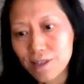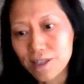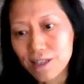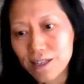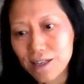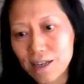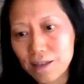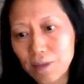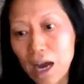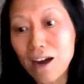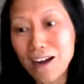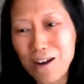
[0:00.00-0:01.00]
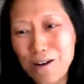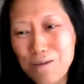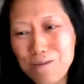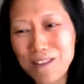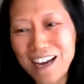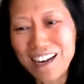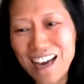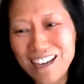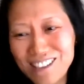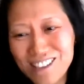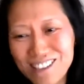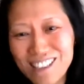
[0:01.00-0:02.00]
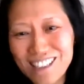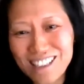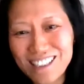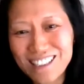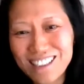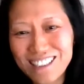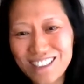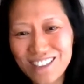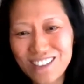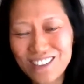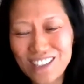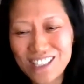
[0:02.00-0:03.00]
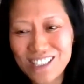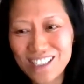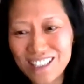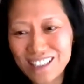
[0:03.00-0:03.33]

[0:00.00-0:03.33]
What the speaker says: Han, I hope that answered your question.